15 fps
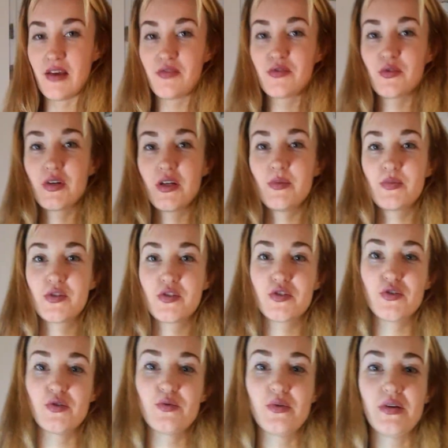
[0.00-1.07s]
to keep
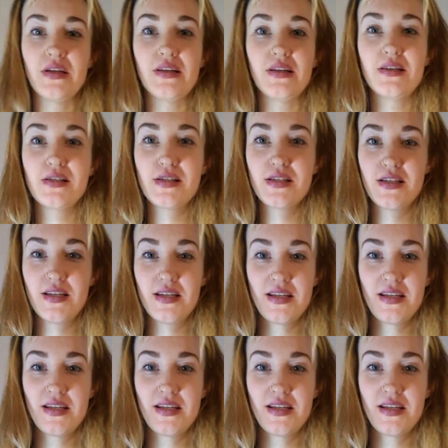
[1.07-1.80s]
stirring this.